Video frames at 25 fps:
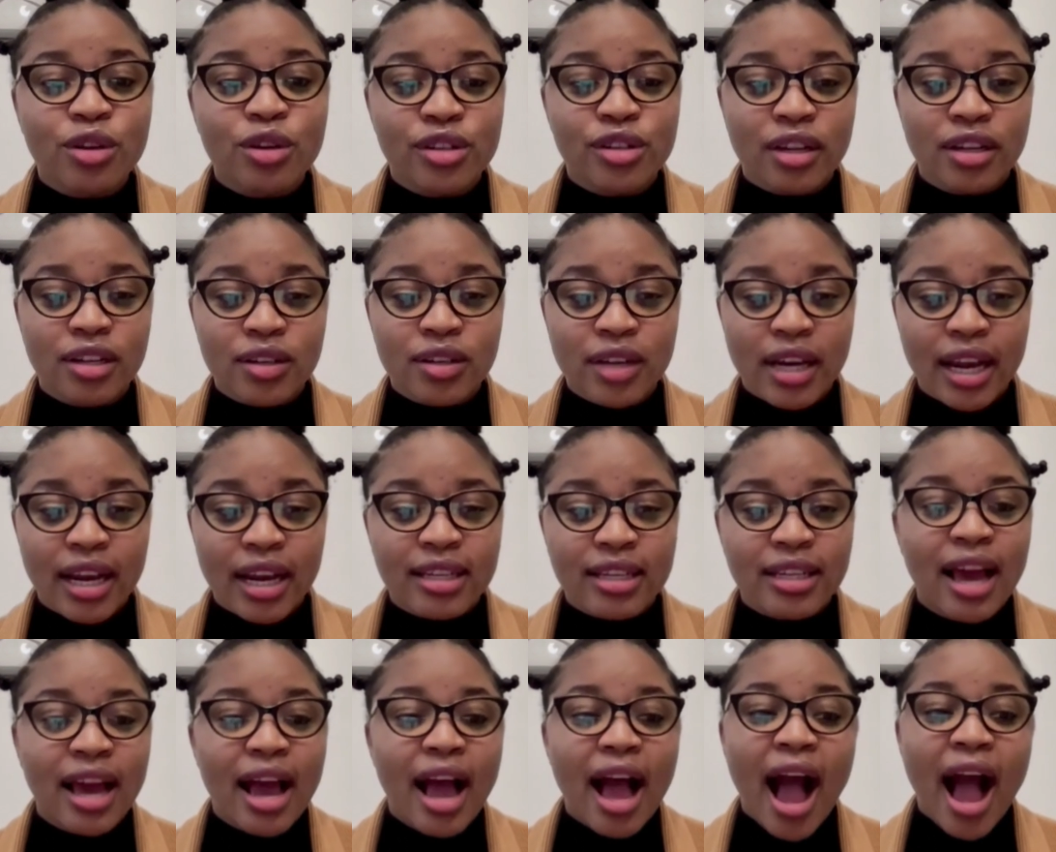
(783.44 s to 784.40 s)
also look at
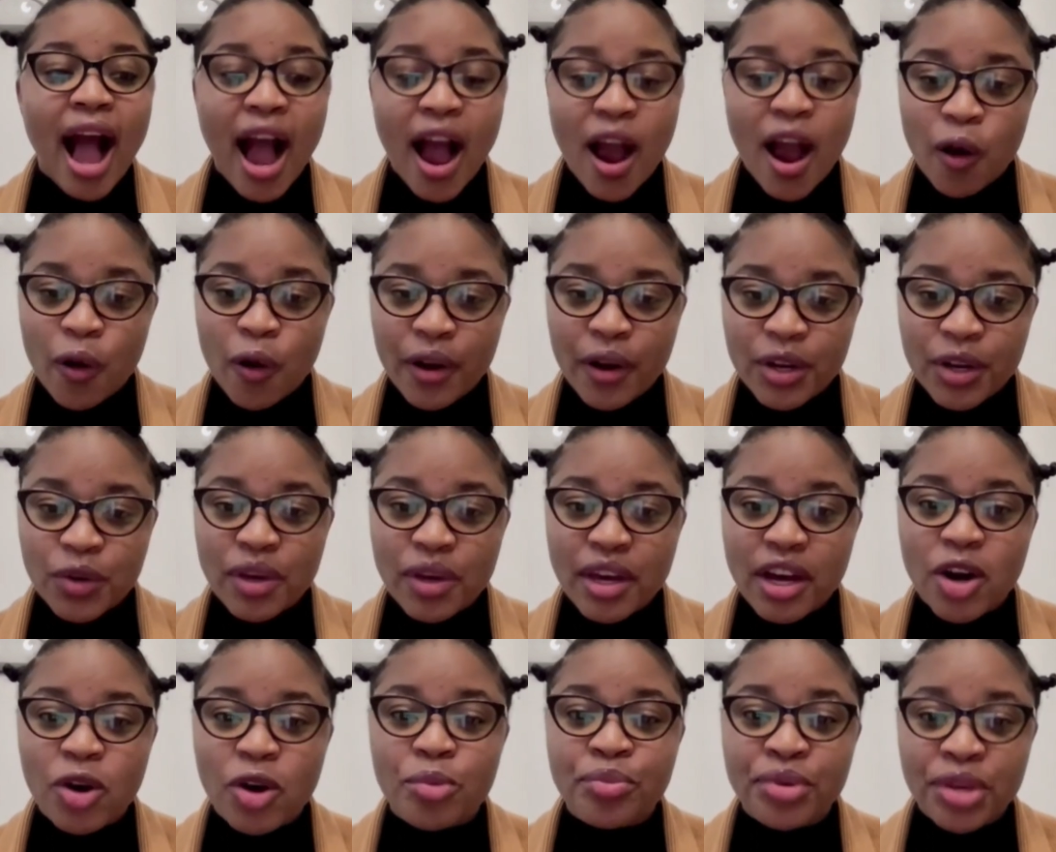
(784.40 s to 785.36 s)
how can we
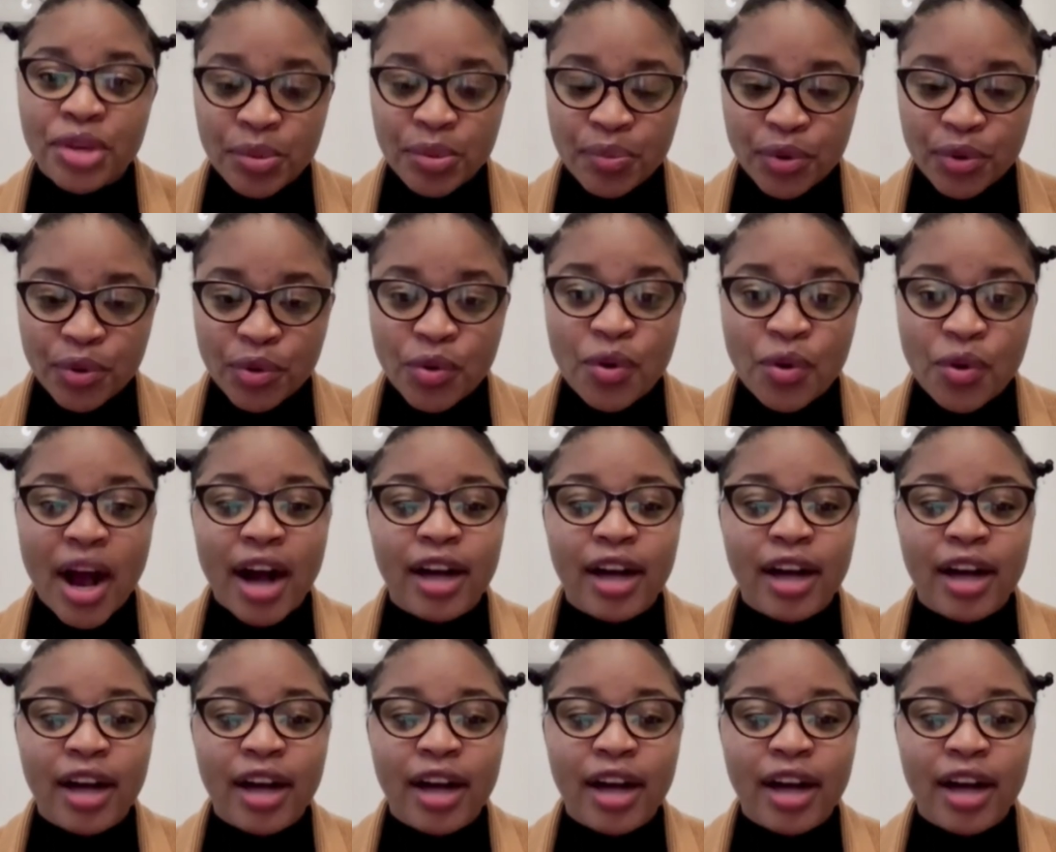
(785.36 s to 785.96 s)
help people who